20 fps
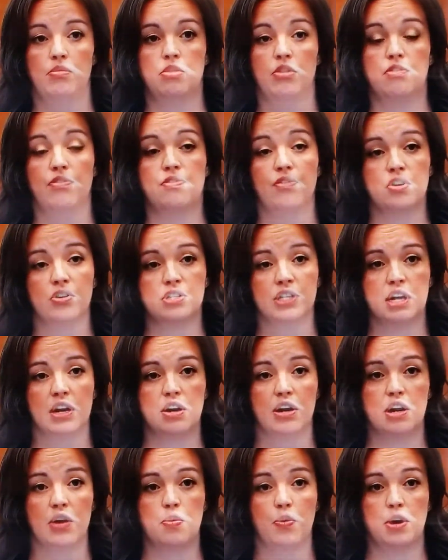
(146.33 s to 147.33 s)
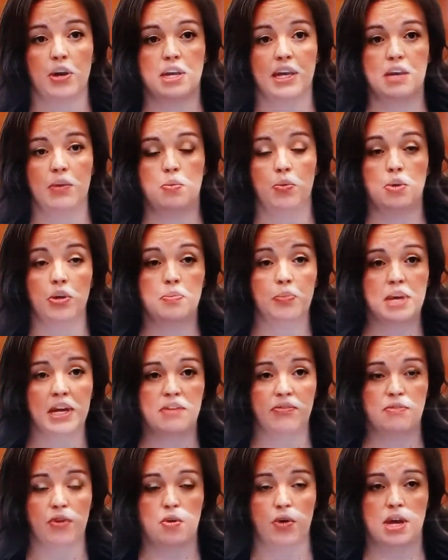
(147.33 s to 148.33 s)
The first area where he would be
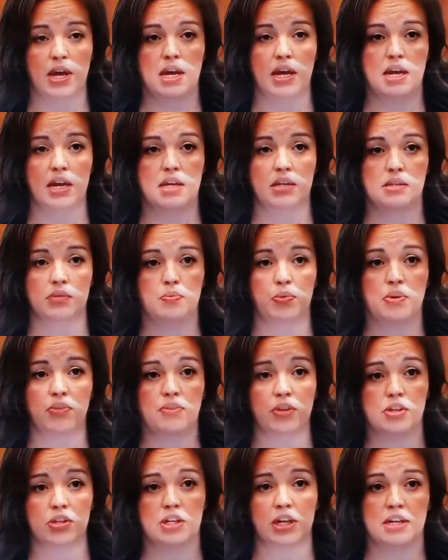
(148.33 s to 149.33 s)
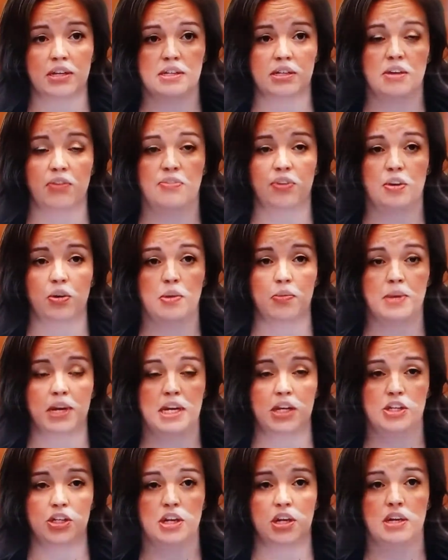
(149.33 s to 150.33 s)
invoking his privilege against
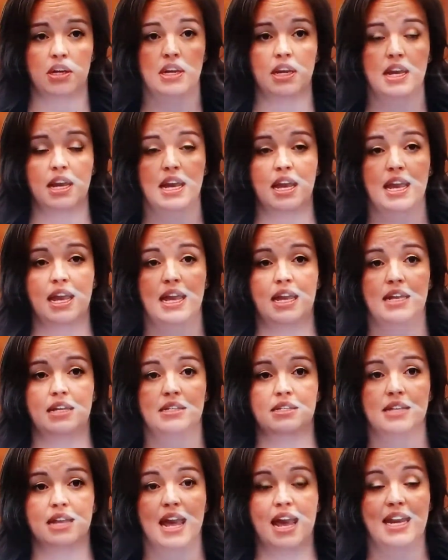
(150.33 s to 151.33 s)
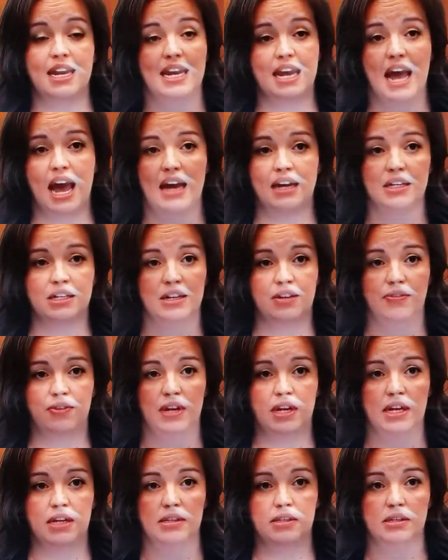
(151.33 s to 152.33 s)
self-incrimination is any
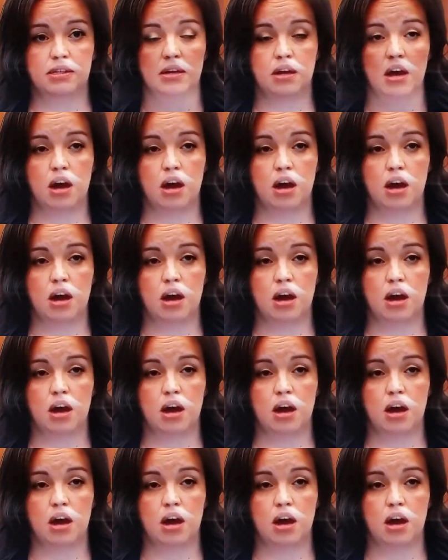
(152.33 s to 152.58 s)
activities